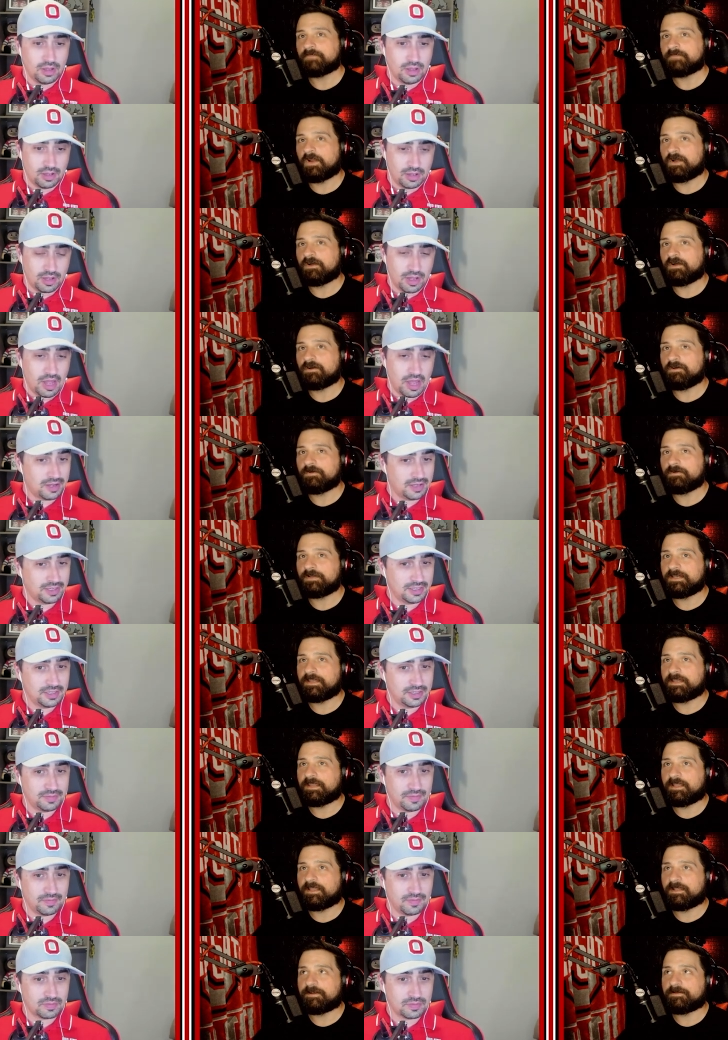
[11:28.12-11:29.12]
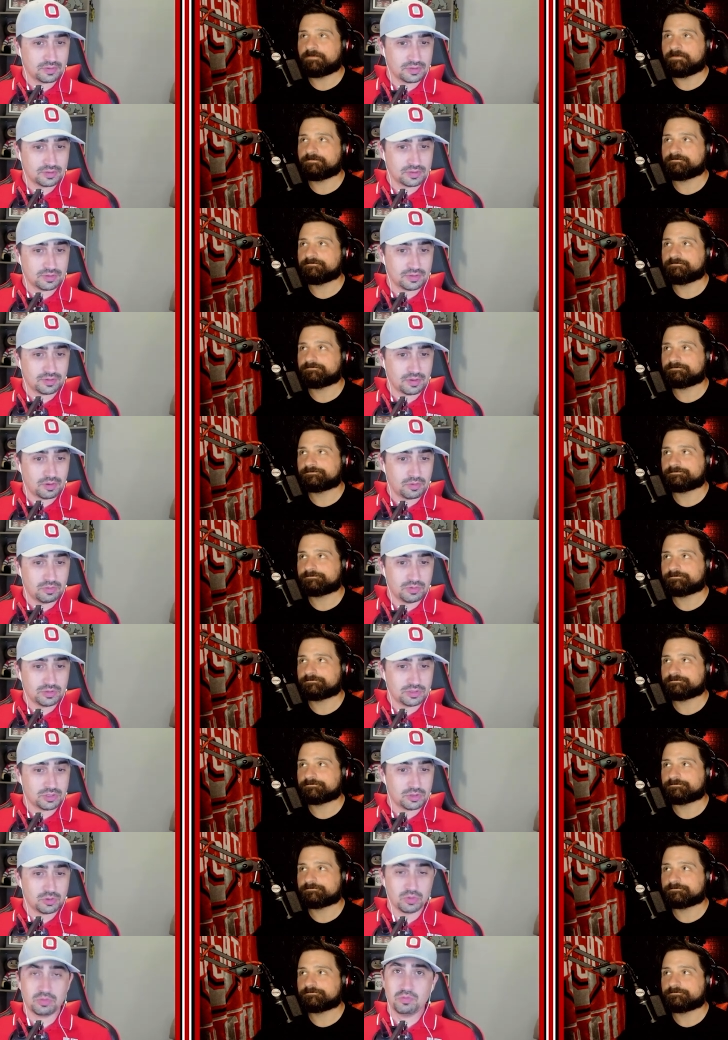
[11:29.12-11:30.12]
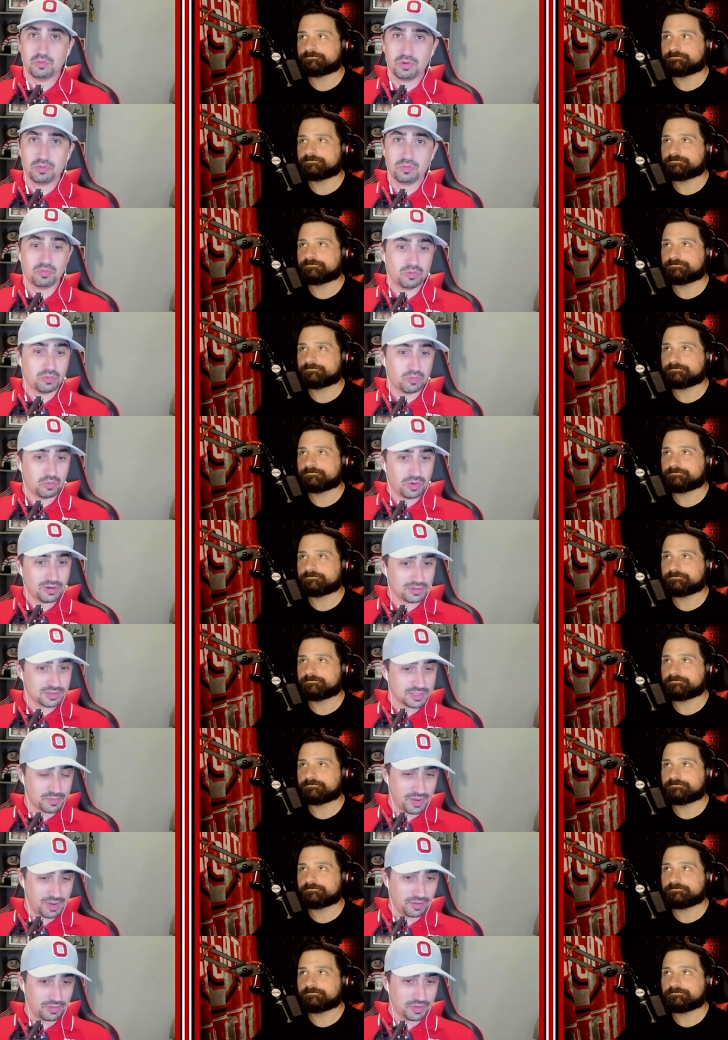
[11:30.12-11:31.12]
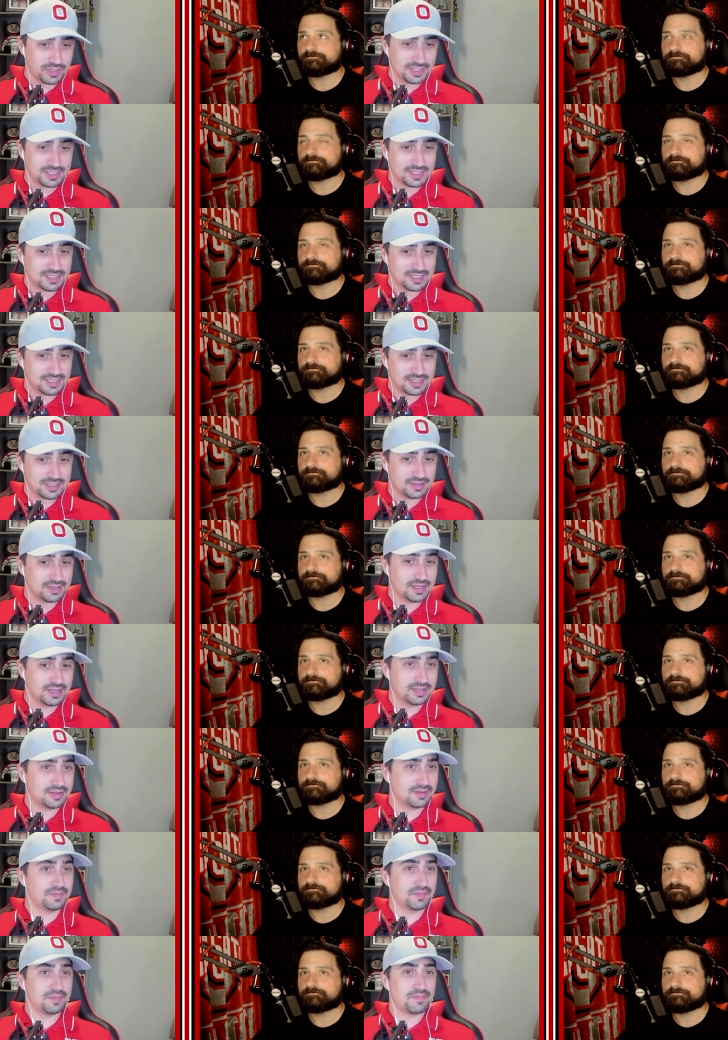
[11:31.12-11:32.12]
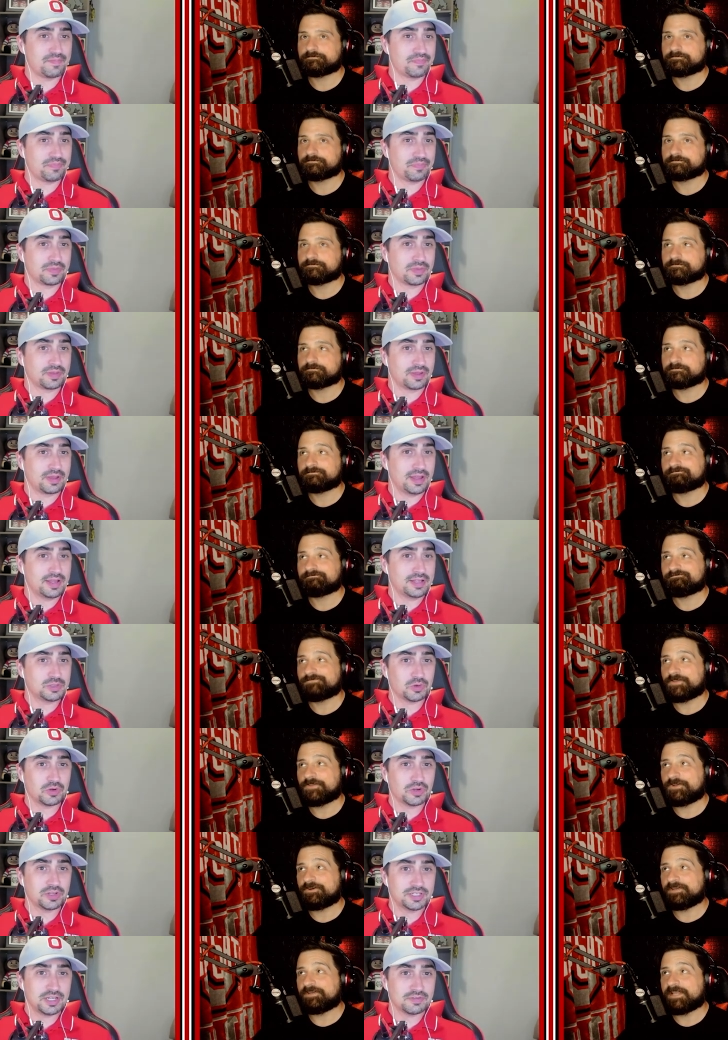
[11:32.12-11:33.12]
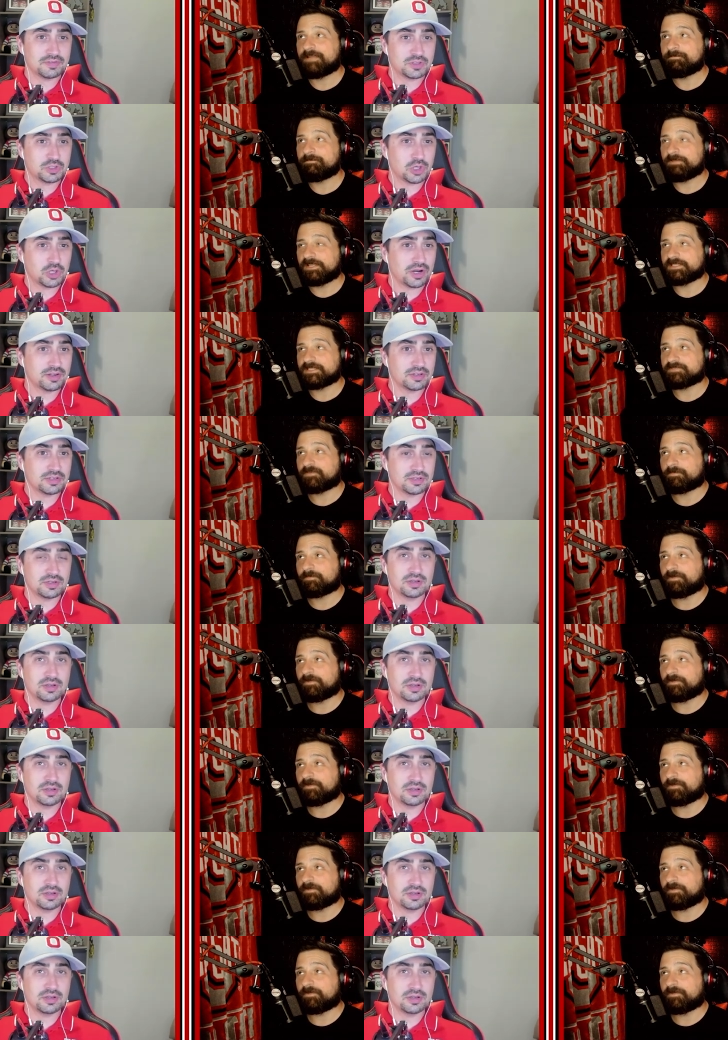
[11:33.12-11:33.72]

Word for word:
Speaker 1: Oh, uh, Indiana. So what what else about this? It's it. It's Notre Dame plays to...